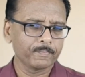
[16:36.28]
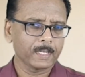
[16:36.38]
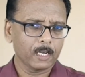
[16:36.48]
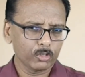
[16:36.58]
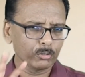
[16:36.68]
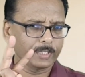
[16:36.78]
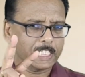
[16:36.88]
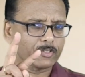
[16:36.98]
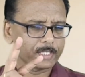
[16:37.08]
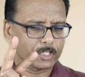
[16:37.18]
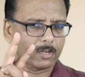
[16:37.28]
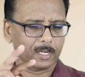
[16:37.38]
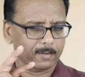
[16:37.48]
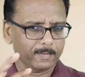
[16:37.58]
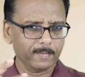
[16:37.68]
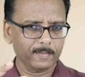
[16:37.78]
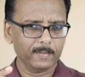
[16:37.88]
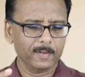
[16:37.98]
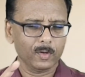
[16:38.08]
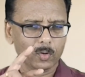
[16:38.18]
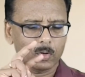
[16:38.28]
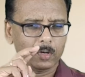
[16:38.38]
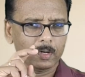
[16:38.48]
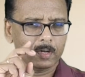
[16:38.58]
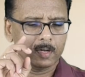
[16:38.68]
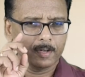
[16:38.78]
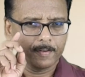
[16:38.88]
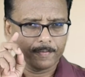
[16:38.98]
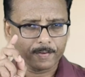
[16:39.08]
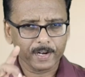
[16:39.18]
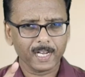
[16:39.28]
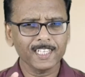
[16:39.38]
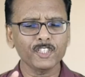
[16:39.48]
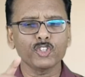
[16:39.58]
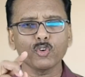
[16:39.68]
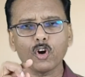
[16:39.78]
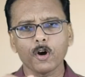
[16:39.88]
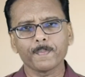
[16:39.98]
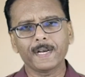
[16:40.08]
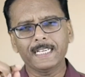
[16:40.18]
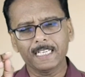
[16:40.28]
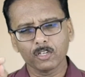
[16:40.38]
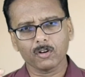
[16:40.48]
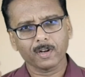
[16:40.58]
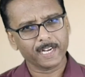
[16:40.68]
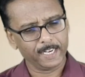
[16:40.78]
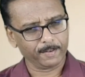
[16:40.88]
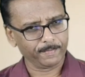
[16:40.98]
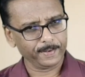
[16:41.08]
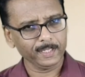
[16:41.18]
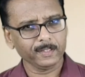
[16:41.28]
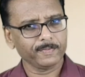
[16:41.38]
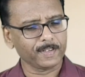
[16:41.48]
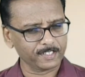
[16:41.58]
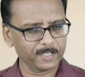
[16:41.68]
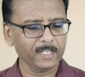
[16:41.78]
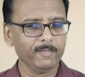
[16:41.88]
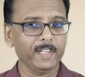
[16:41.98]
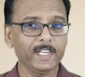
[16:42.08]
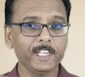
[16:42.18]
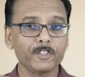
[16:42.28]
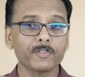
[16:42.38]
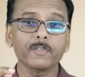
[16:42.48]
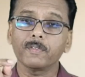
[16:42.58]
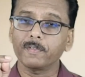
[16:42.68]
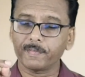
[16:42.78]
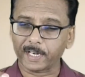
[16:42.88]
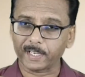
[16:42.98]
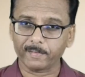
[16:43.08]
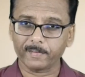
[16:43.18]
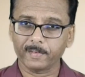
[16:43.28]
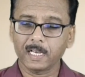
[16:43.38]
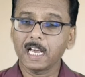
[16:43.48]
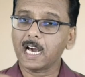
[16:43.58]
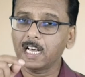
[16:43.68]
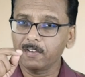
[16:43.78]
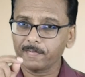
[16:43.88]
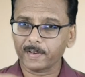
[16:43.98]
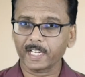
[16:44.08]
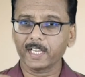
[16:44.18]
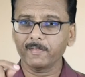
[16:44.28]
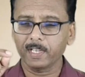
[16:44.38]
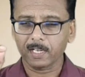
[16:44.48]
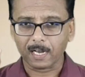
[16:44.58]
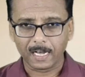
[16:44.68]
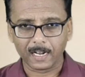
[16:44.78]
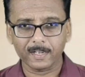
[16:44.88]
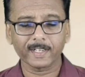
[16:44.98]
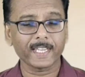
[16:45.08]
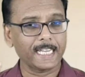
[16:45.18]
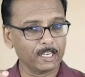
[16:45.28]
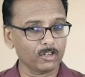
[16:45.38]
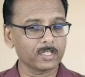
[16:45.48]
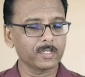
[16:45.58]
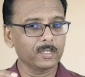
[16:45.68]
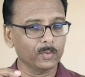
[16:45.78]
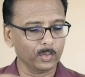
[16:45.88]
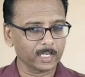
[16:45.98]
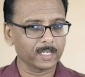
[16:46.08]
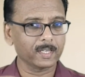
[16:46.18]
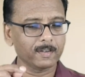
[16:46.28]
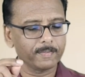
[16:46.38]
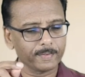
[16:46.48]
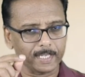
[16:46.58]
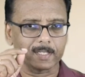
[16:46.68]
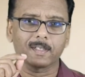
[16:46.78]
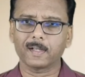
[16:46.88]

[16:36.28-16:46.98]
Two things we saw now. For us to operate in God kind of faith, first thing, we need to forgive. Unforgiving heart cannot work faith.